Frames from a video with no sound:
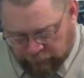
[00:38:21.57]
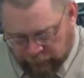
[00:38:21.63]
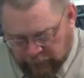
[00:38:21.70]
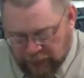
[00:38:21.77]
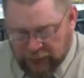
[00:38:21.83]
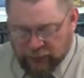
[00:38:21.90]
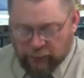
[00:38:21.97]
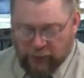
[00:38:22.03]

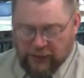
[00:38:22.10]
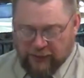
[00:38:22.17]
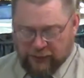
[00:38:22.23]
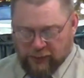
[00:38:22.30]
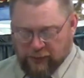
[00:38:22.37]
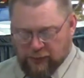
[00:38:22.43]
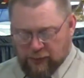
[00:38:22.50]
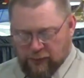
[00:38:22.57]
This is what he's
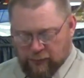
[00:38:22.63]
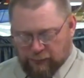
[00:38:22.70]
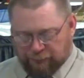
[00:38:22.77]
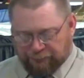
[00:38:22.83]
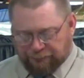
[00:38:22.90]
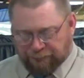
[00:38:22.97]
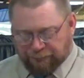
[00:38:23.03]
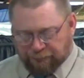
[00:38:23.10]
going to do.
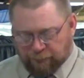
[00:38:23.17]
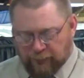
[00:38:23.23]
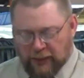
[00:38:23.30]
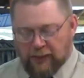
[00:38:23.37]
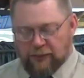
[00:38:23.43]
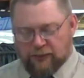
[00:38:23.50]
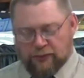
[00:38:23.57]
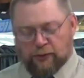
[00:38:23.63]

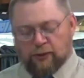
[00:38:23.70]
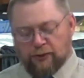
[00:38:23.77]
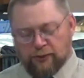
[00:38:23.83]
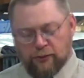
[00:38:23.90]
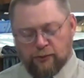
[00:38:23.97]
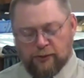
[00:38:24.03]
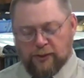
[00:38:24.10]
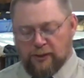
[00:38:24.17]
He's going to
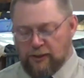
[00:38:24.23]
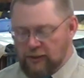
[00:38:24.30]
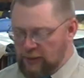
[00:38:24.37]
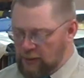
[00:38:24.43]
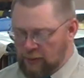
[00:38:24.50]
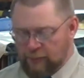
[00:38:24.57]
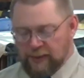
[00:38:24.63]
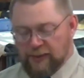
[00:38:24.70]
do. Th-
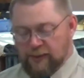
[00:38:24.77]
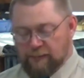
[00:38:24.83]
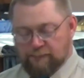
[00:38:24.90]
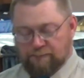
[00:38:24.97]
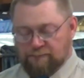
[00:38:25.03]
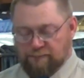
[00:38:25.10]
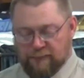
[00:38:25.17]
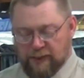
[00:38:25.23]
he, I mean,
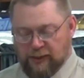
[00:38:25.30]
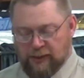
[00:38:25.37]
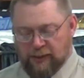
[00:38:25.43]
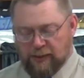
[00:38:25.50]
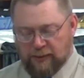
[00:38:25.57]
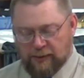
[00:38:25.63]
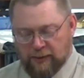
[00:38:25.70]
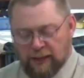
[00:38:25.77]
he,
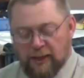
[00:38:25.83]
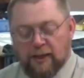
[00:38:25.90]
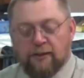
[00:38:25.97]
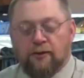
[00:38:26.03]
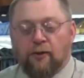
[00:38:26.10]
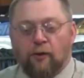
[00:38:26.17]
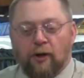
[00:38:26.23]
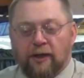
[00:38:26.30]
he had
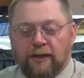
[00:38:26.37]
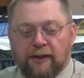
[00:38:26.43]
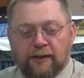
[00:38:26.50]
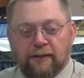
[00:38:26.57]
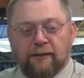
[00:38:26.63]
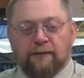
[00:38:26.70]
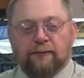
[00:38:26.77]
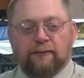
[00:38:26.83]
no
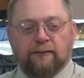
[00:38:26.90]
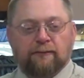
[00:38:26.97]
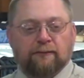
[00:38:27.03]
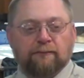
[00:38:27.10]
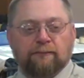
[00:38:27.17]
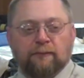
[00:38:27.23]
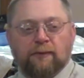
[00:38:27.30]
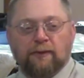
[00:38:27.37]
idea
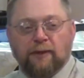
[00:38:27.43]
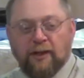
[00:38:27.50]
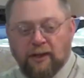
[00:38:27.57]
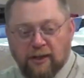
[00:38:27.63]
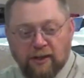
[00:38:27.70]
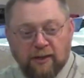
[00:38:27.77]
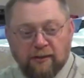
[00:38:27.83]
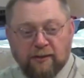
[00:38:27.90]
he
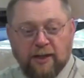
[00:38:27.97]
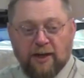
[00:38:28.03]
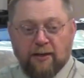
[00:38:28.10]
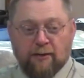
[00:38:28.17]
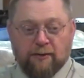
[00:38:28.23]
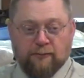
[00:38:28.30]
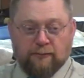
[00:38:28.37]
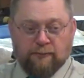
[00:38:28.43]
didn't even
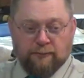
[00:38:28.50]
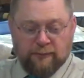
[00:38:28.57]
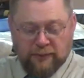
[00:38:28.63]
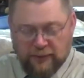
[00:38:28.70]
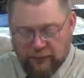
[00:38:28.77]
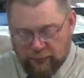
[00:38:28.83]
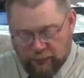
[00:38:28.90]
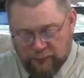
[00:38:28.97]
care
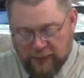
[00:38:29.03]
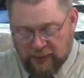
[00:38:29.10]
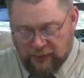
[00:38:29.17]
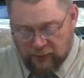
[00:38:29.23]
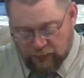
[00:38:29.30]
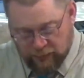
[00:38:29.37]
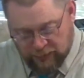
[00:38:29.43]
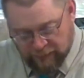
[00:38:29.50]
that he was being
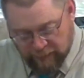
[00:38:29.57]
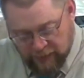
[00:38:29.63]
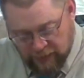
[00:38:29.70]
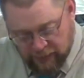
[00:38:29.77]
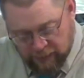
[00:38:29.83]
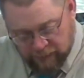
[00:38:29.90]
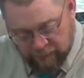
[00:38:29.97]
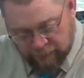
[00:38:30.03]
used of
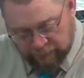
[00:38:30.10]
God.